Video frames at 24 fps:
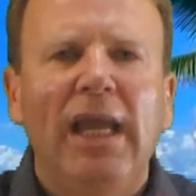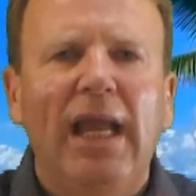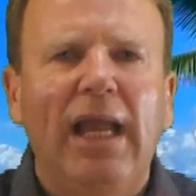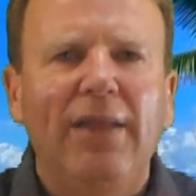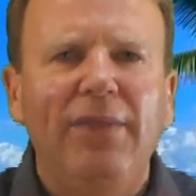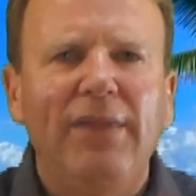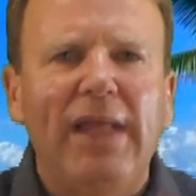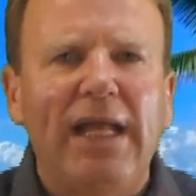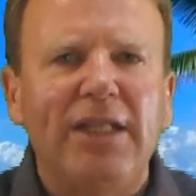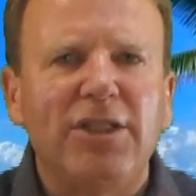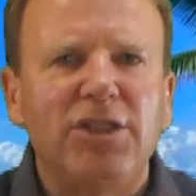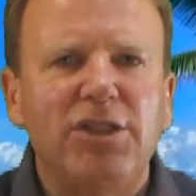
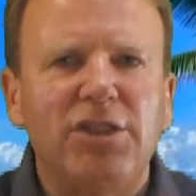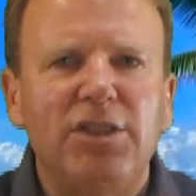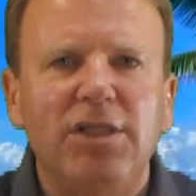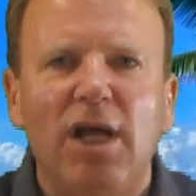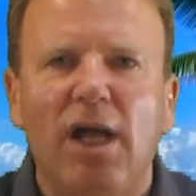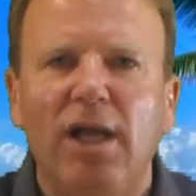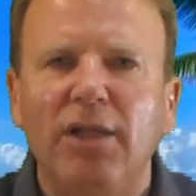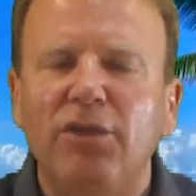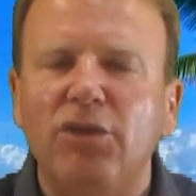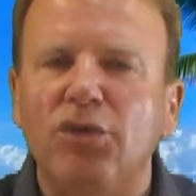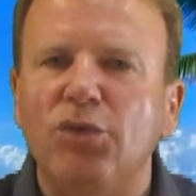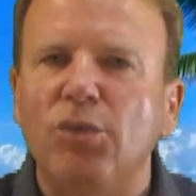And that's
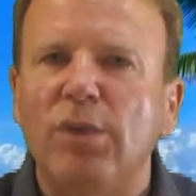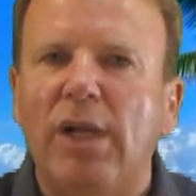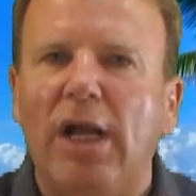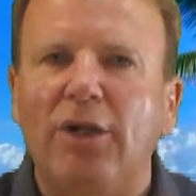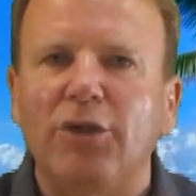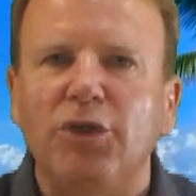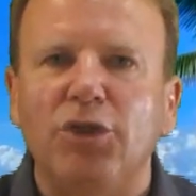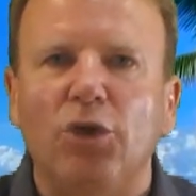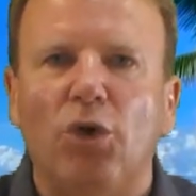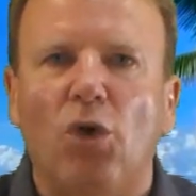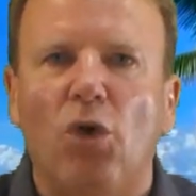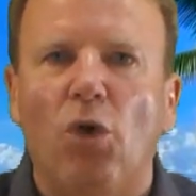done
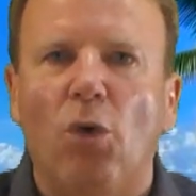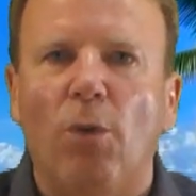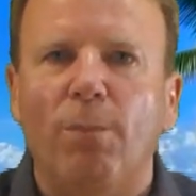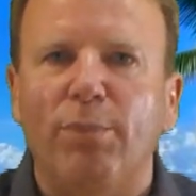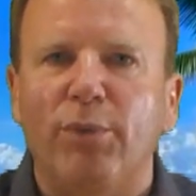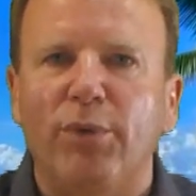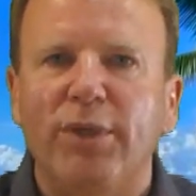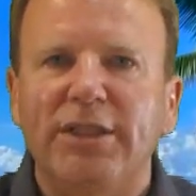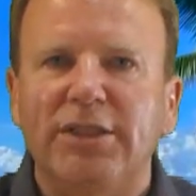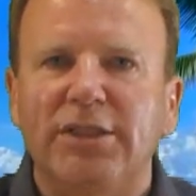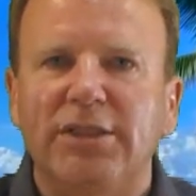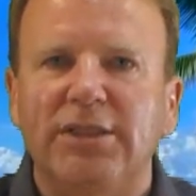throughout your whole
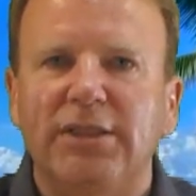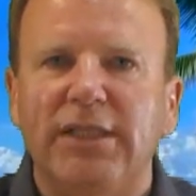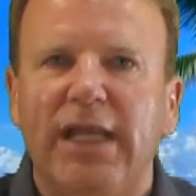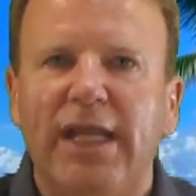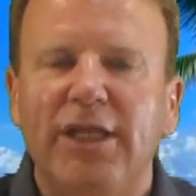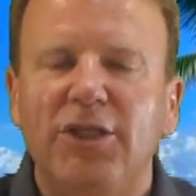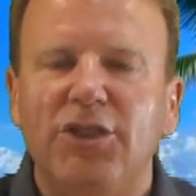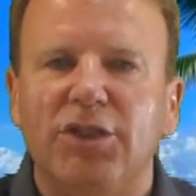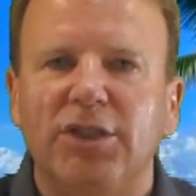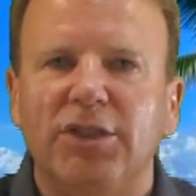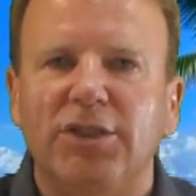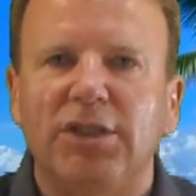
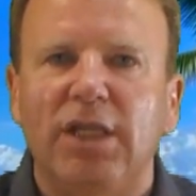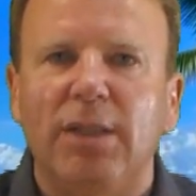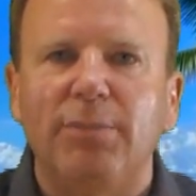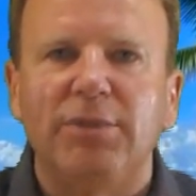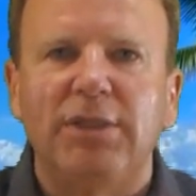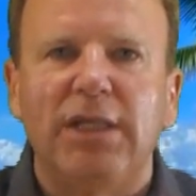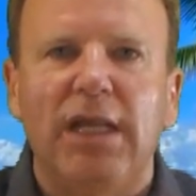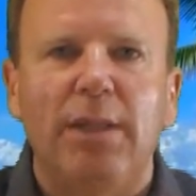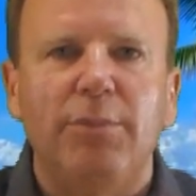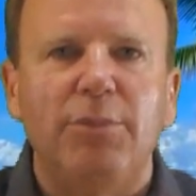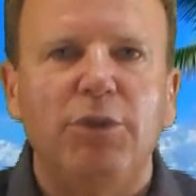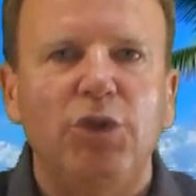presentation.
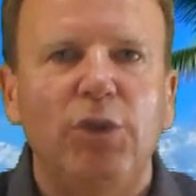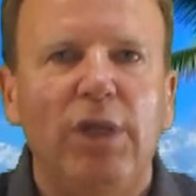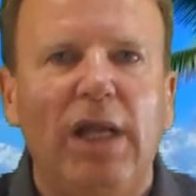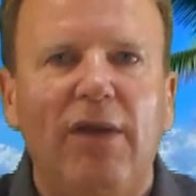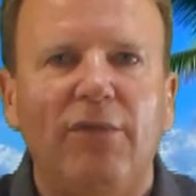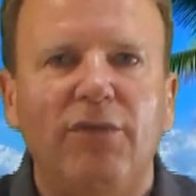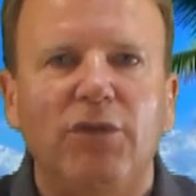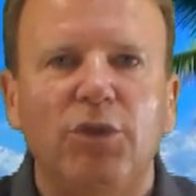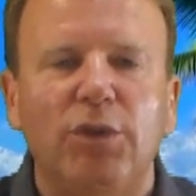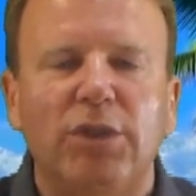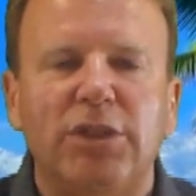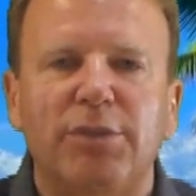Sometimes you
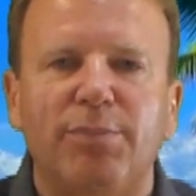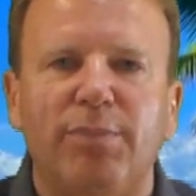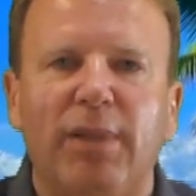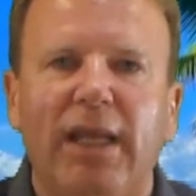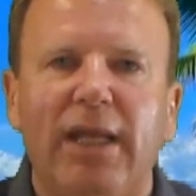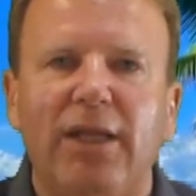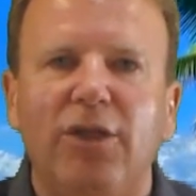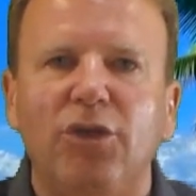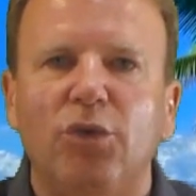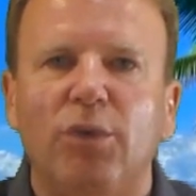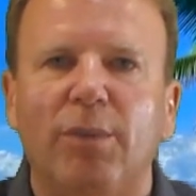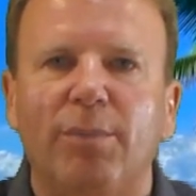have to
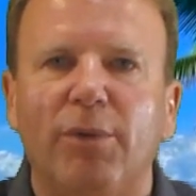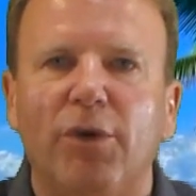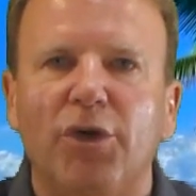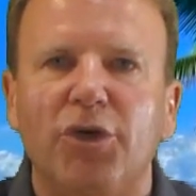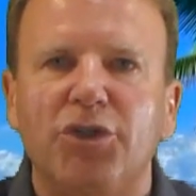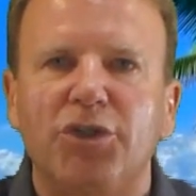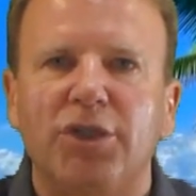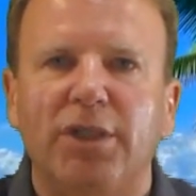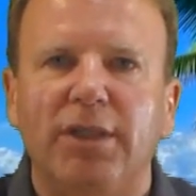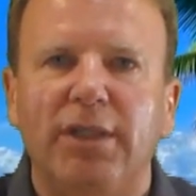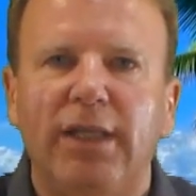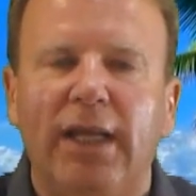explain to a
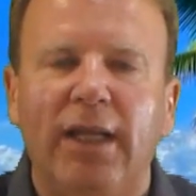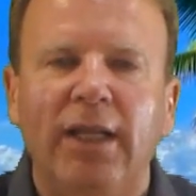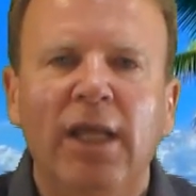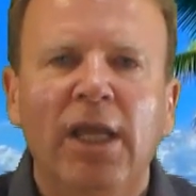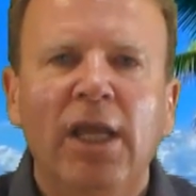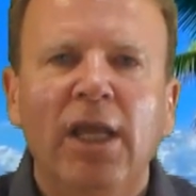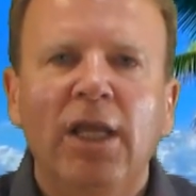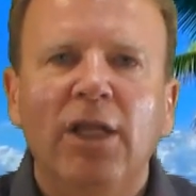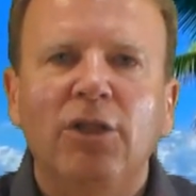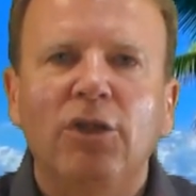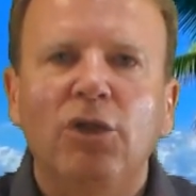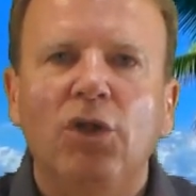merchant that,
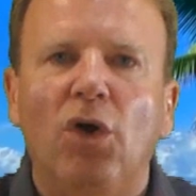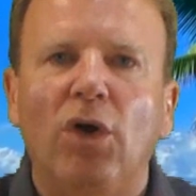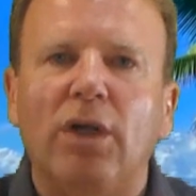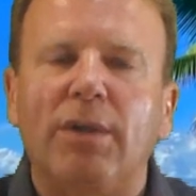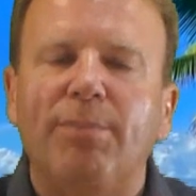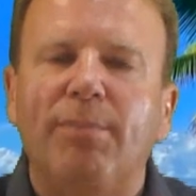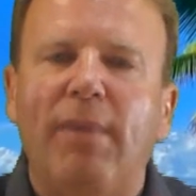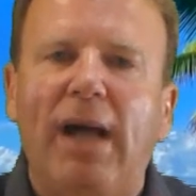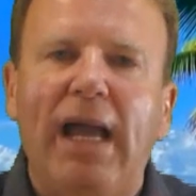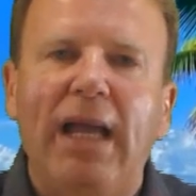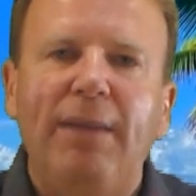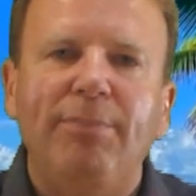
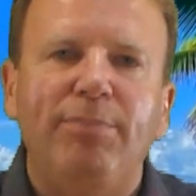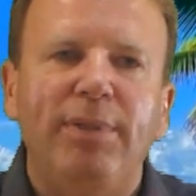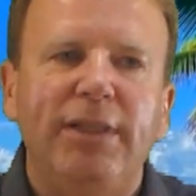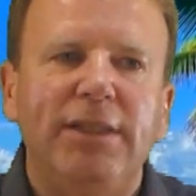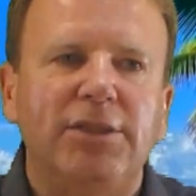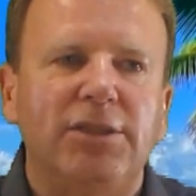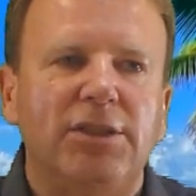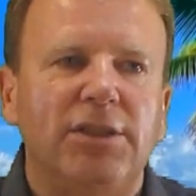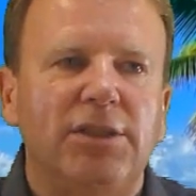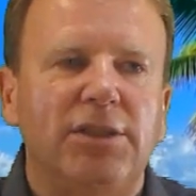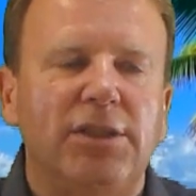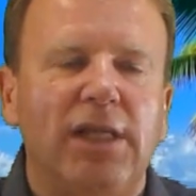look, my
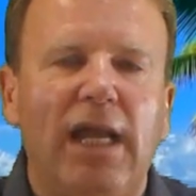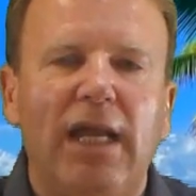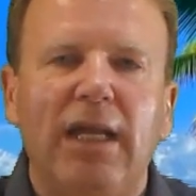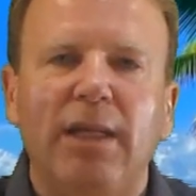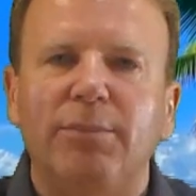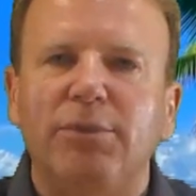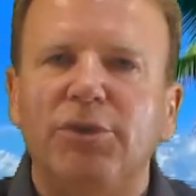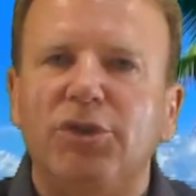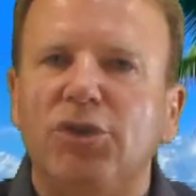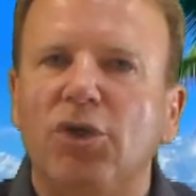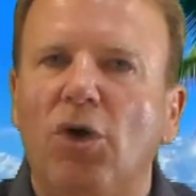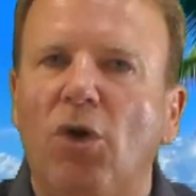business, I
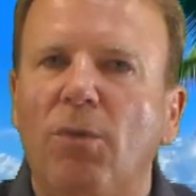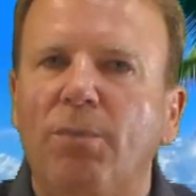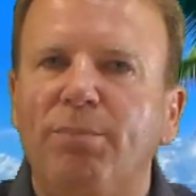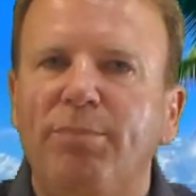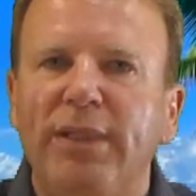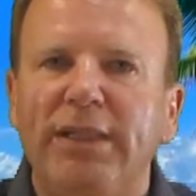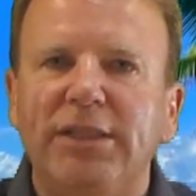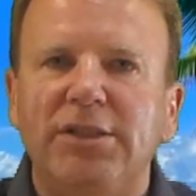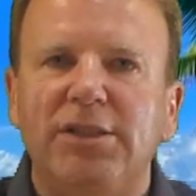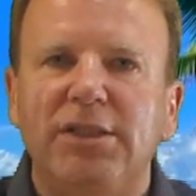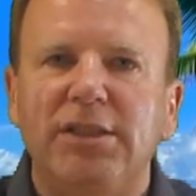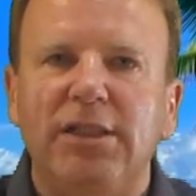am so
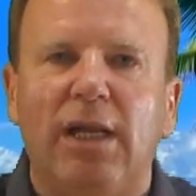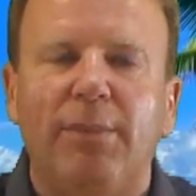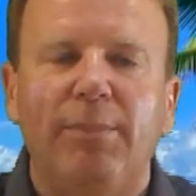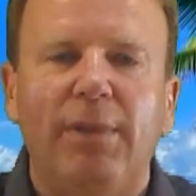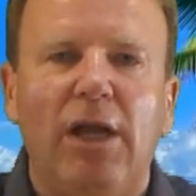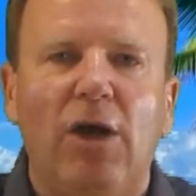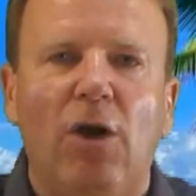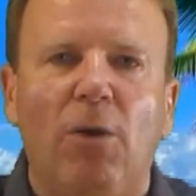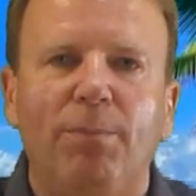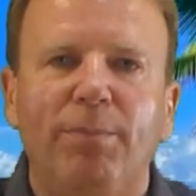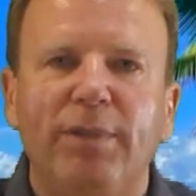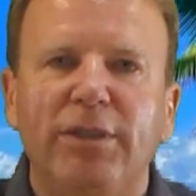busy, I'm
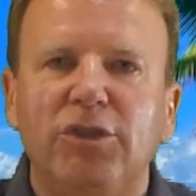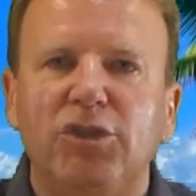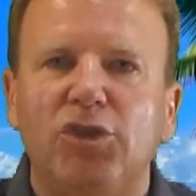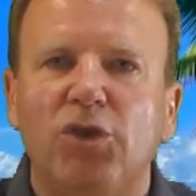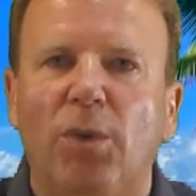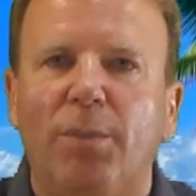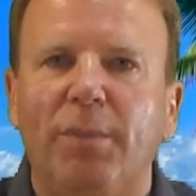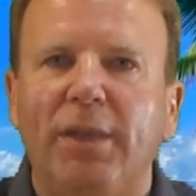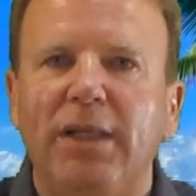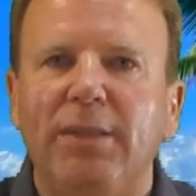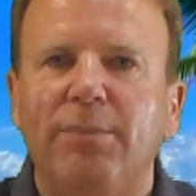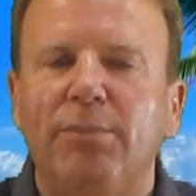helping
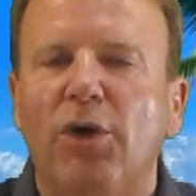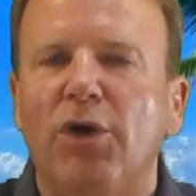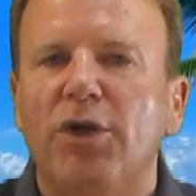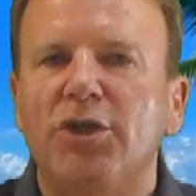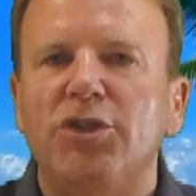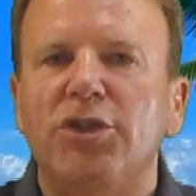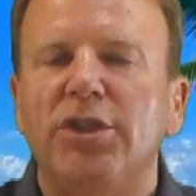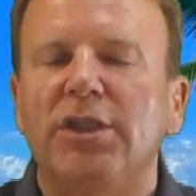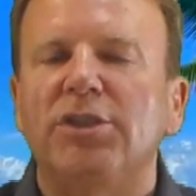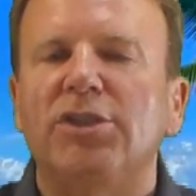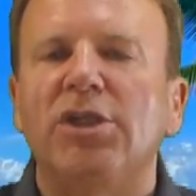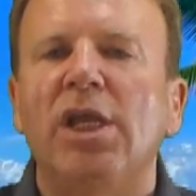so many
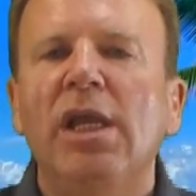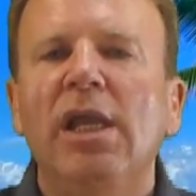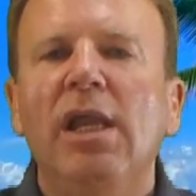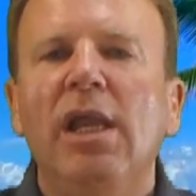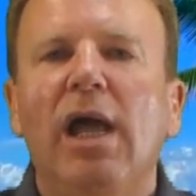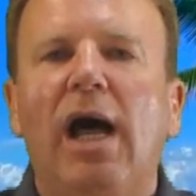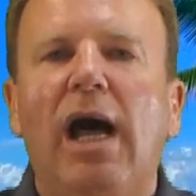merchants.